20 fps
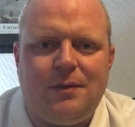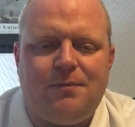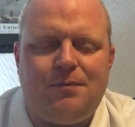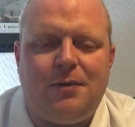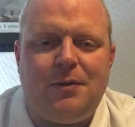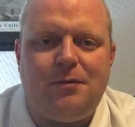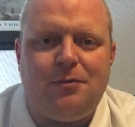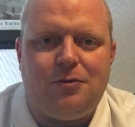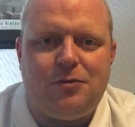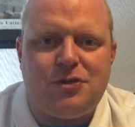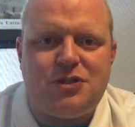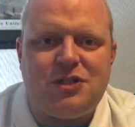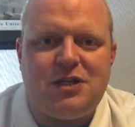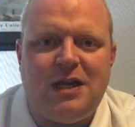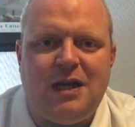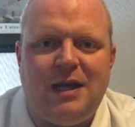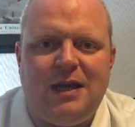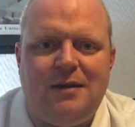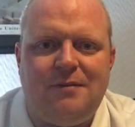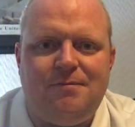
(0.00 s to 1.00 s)
People were
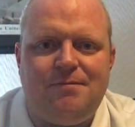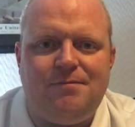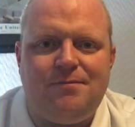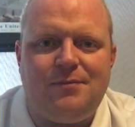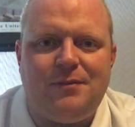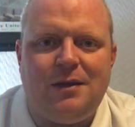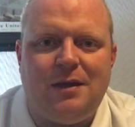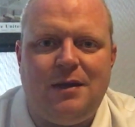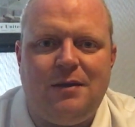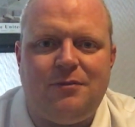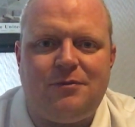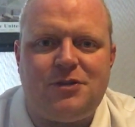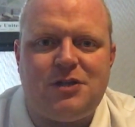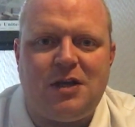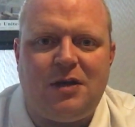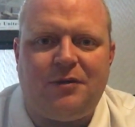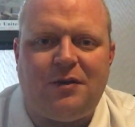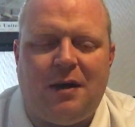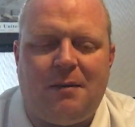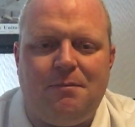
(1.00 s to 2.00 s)
saying
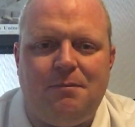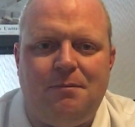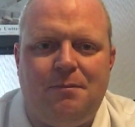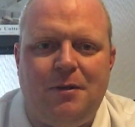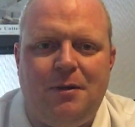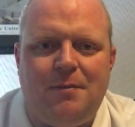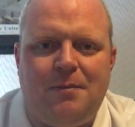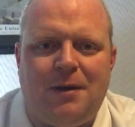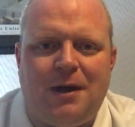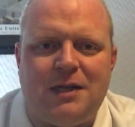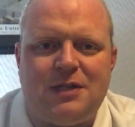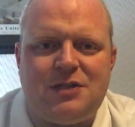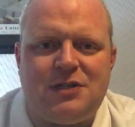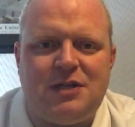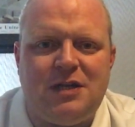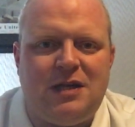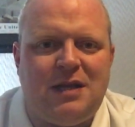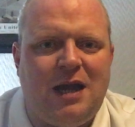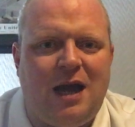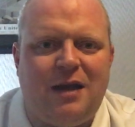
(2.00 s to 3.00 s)
Southampton beat Man
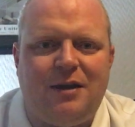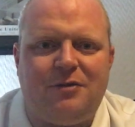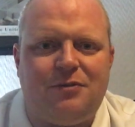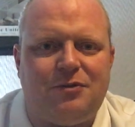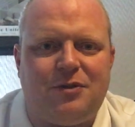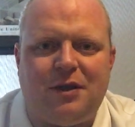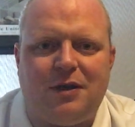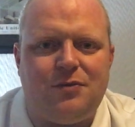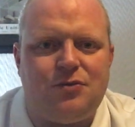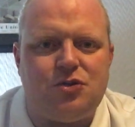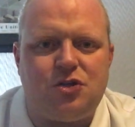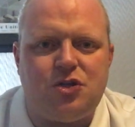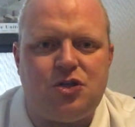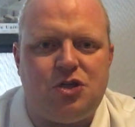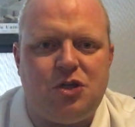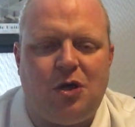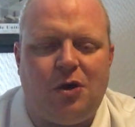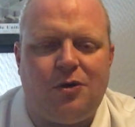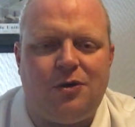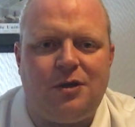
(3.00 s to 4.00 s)
City. I don't think it was a
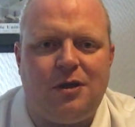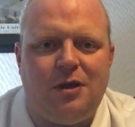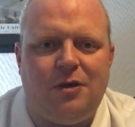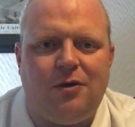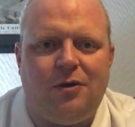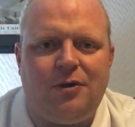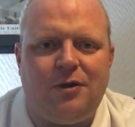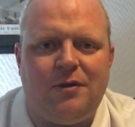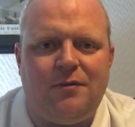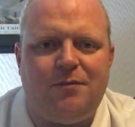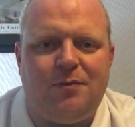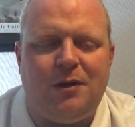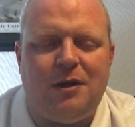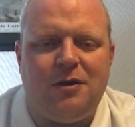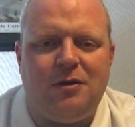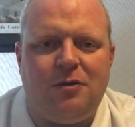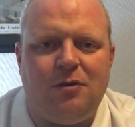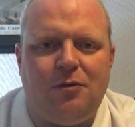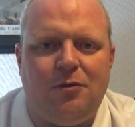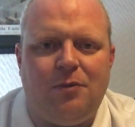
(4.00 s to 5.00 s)
shock. You know, they've
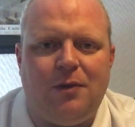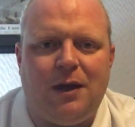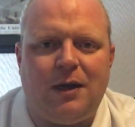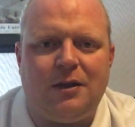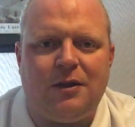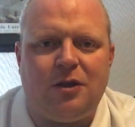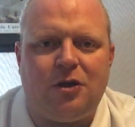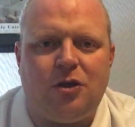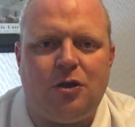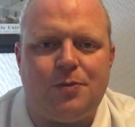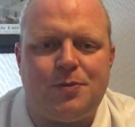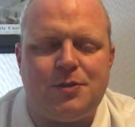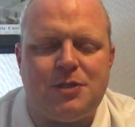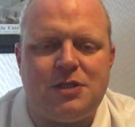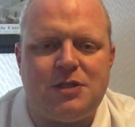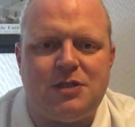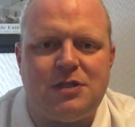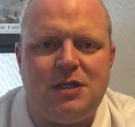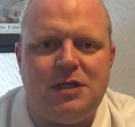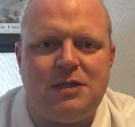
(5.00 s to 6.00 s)
been doing well in the cups
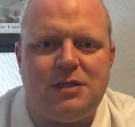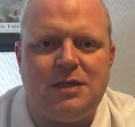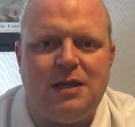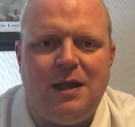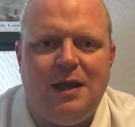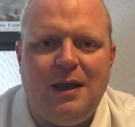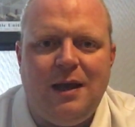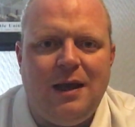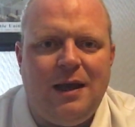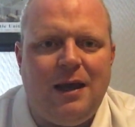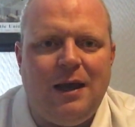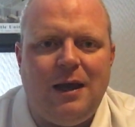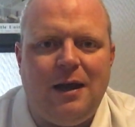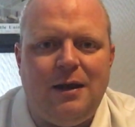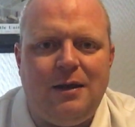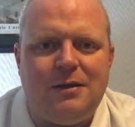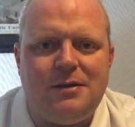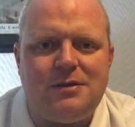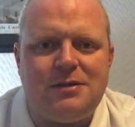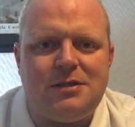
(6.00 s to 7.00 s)
this season,
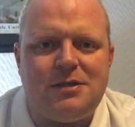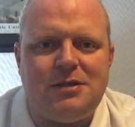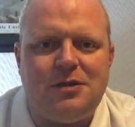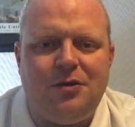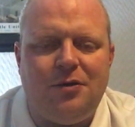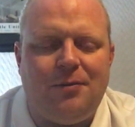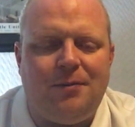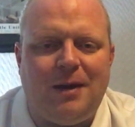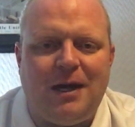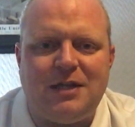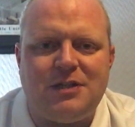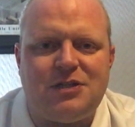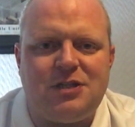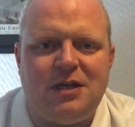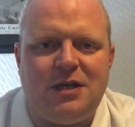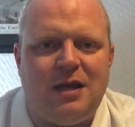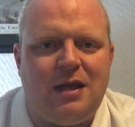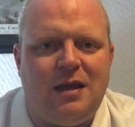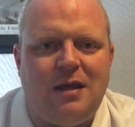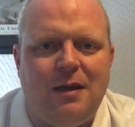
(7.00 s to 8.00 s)
and you know, Man
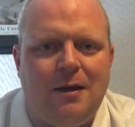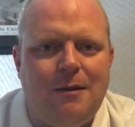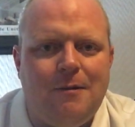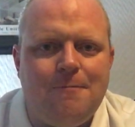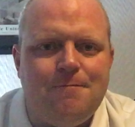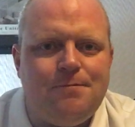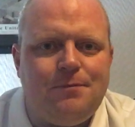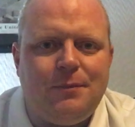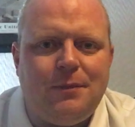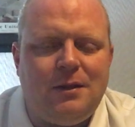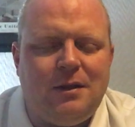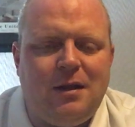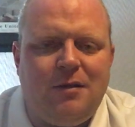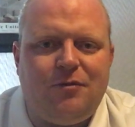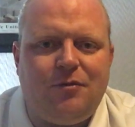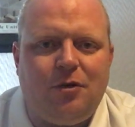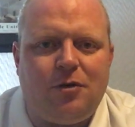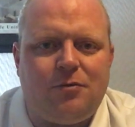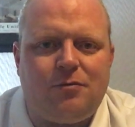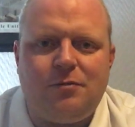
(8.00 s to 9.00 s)
City,
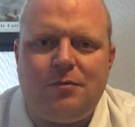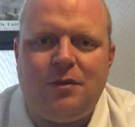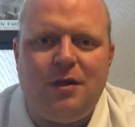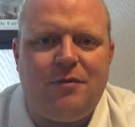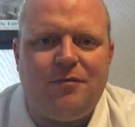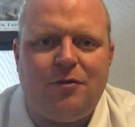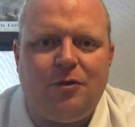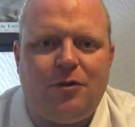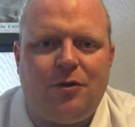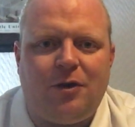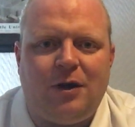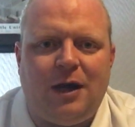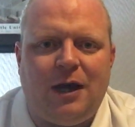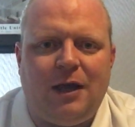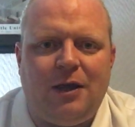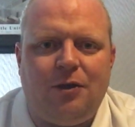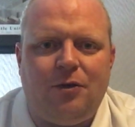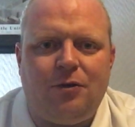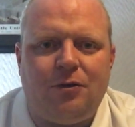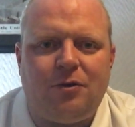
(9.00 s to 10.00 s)
they've got their
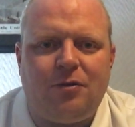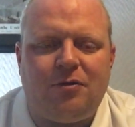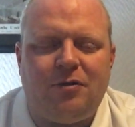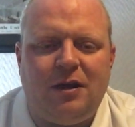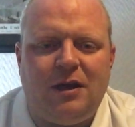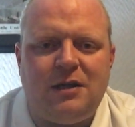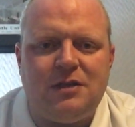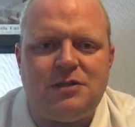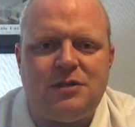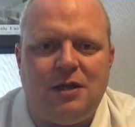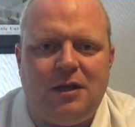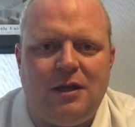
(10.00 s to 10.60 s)
eye on other things.